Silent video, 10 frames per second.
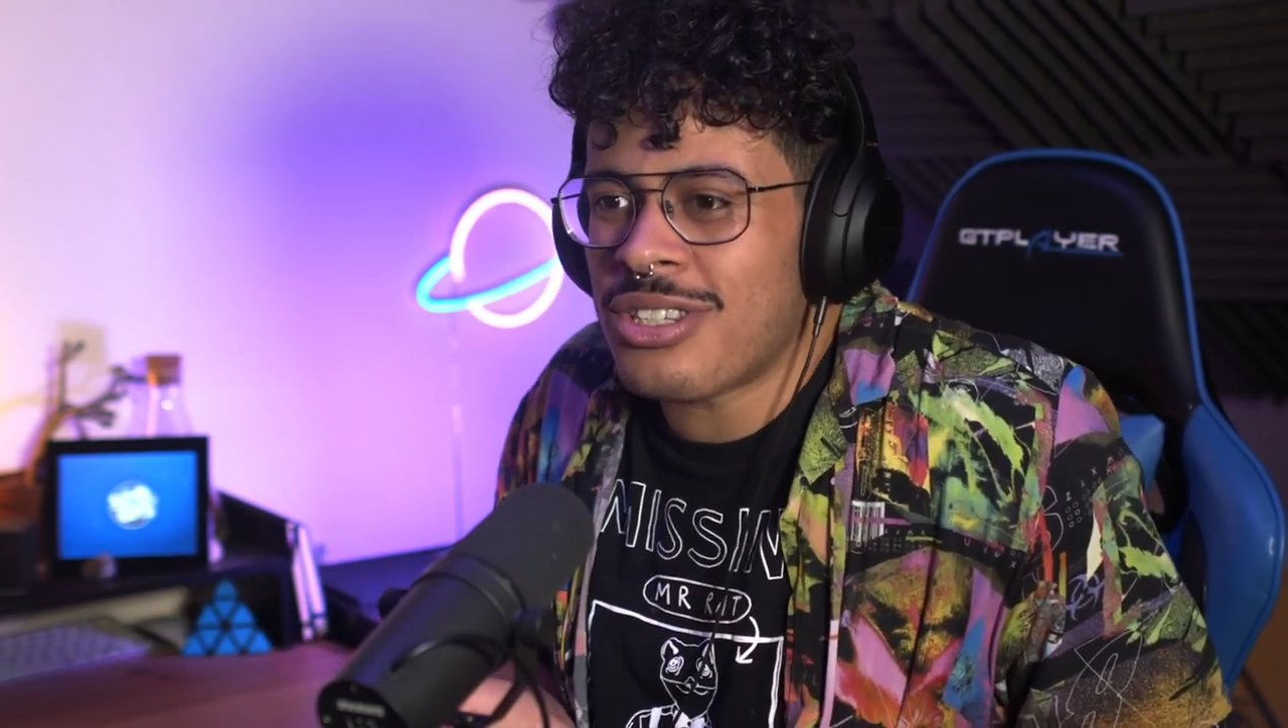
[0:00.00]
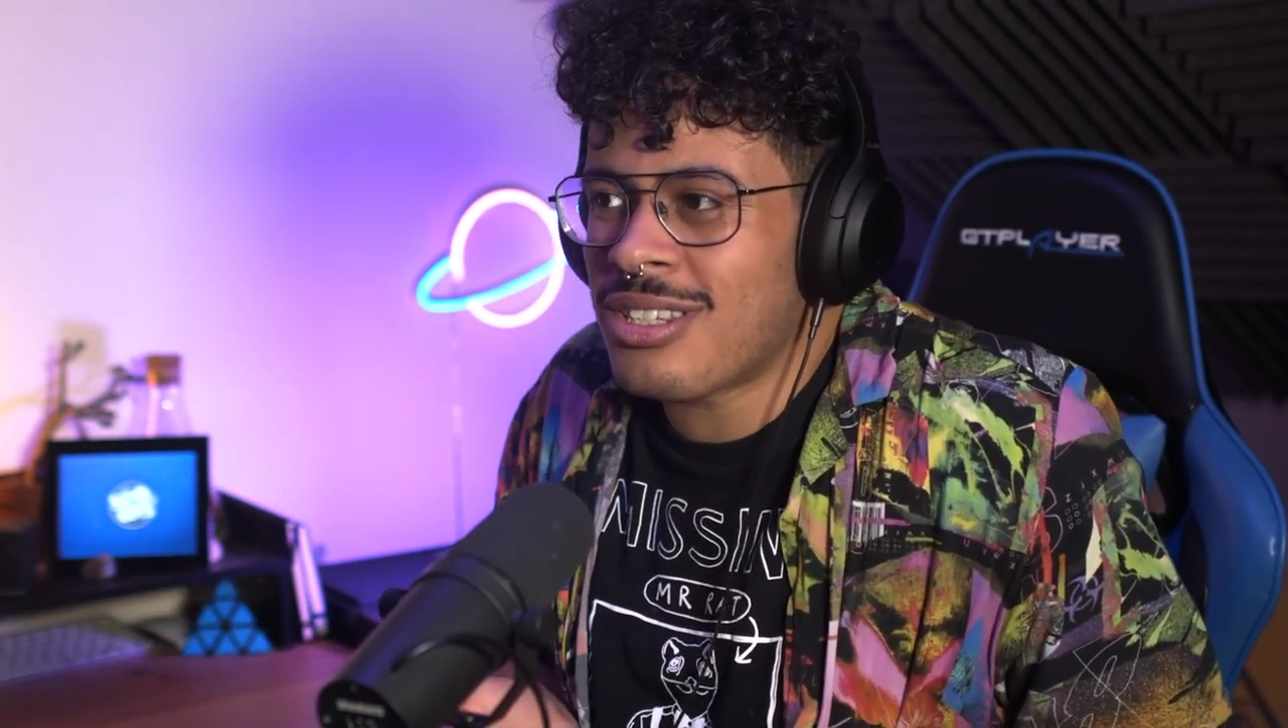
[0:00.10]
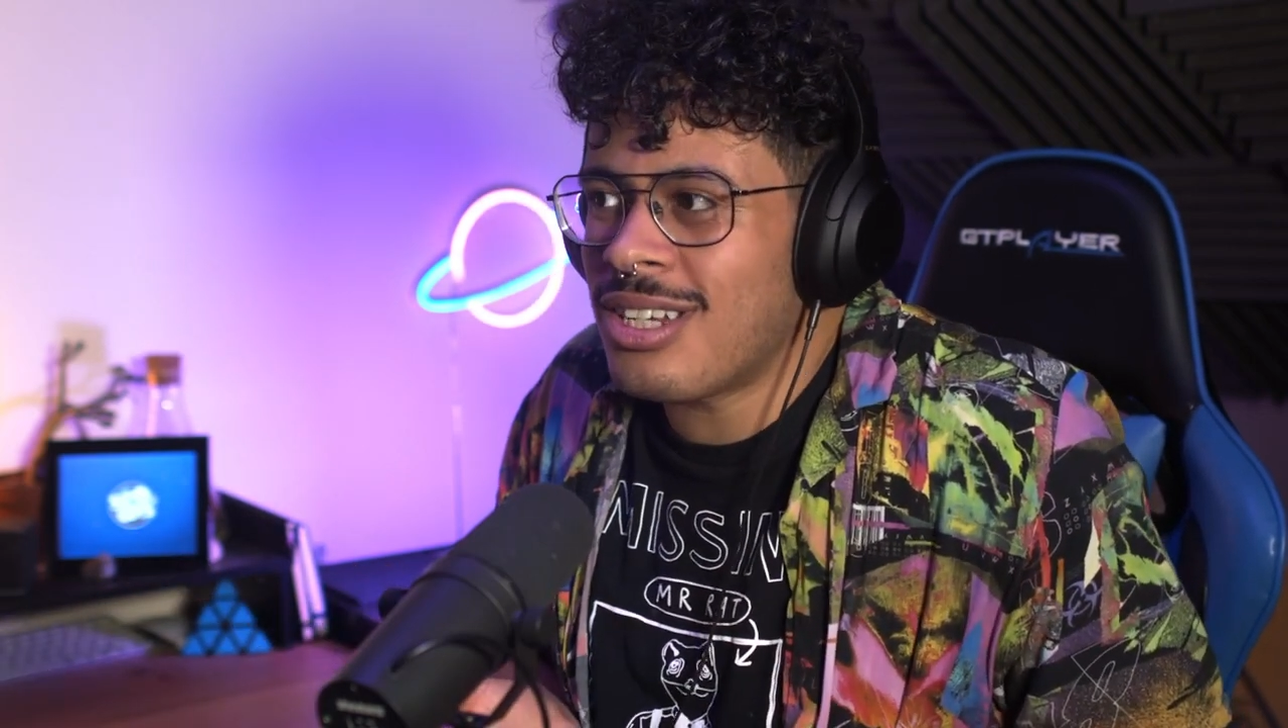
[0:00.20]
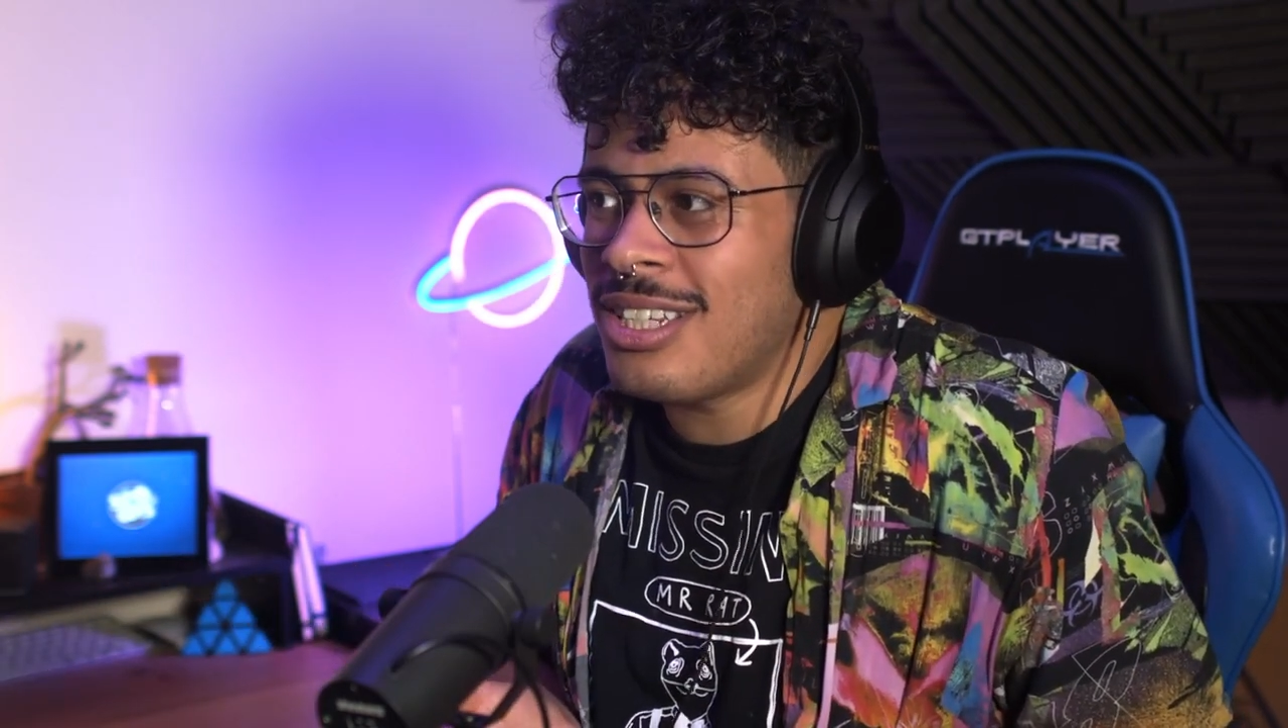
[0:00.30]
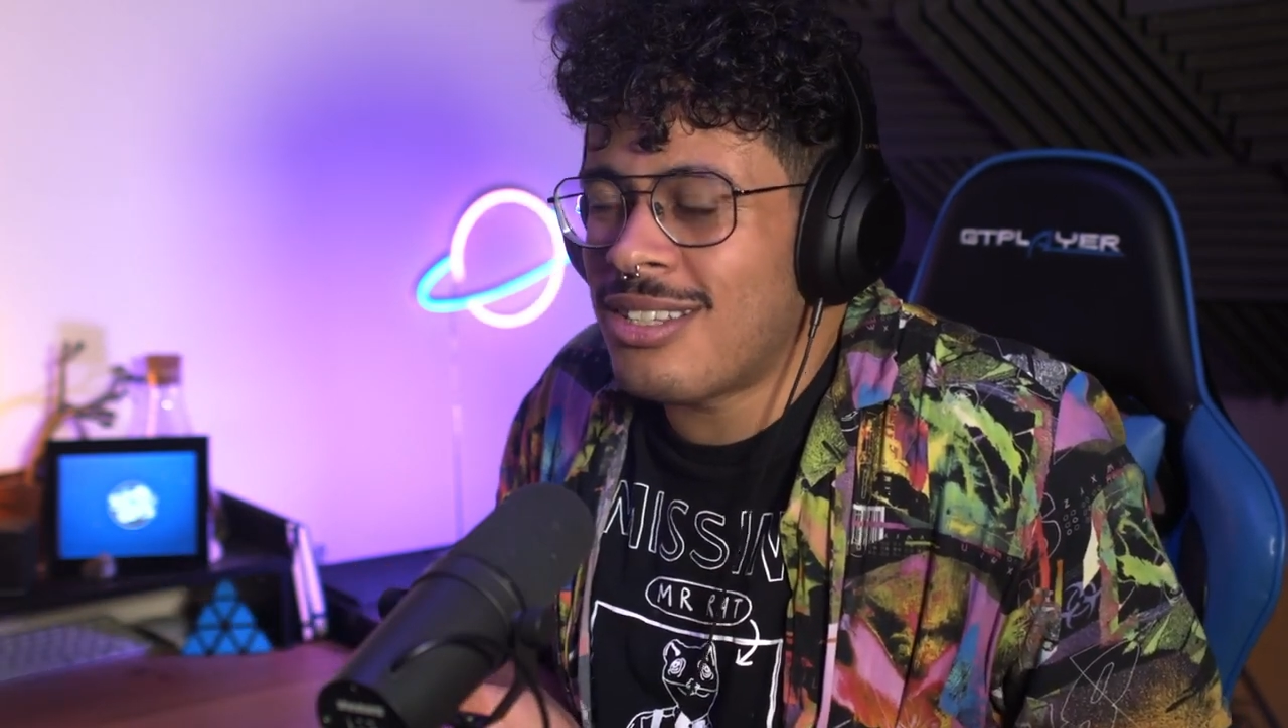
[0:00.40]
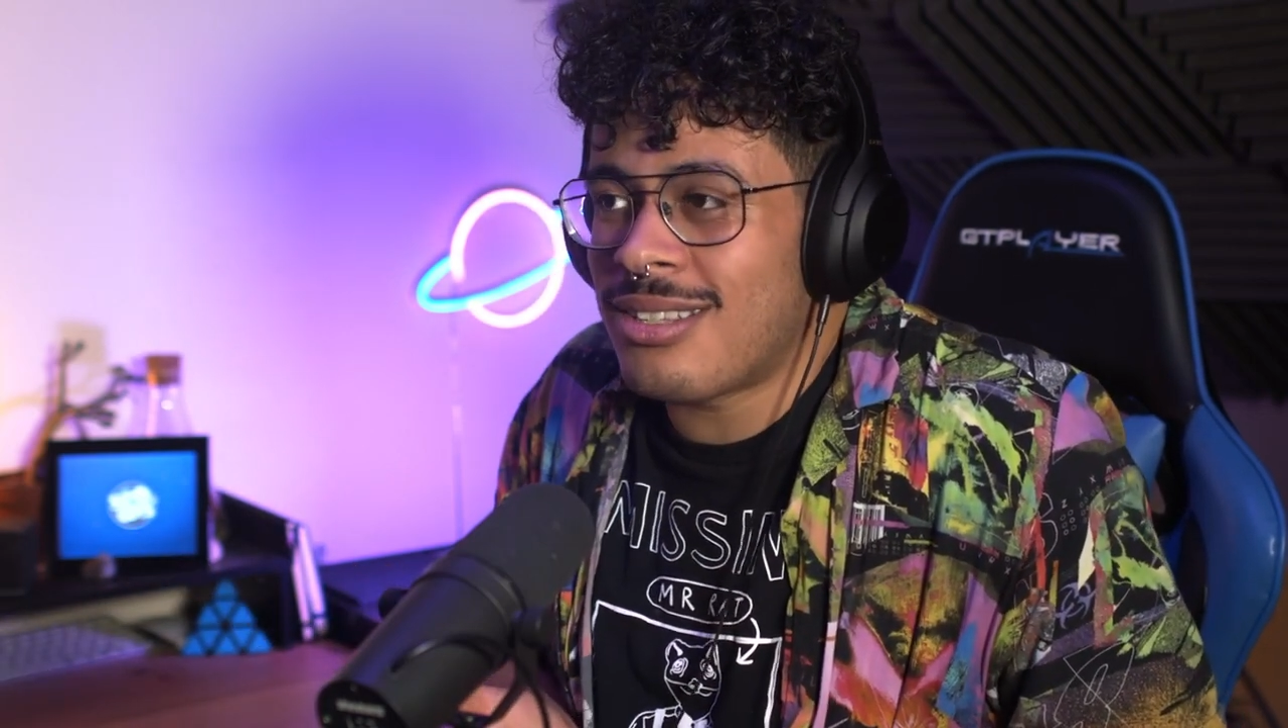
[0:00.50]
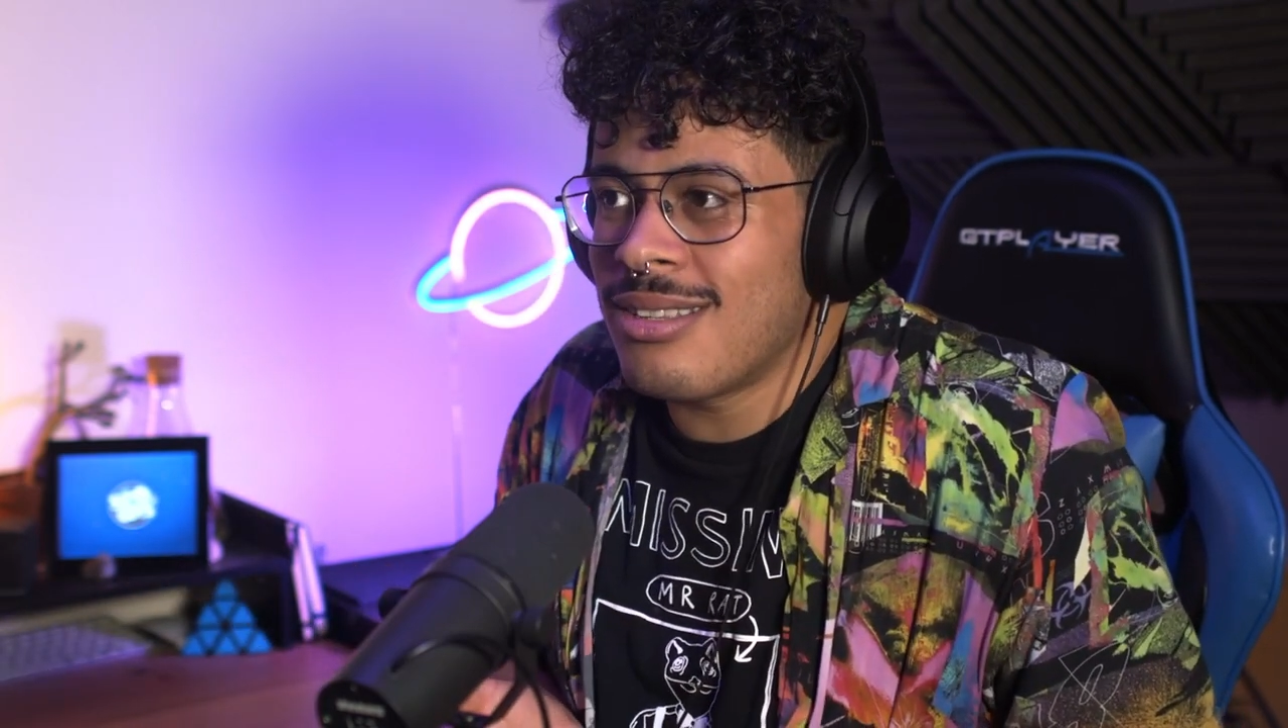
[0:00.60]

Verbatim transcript: just a,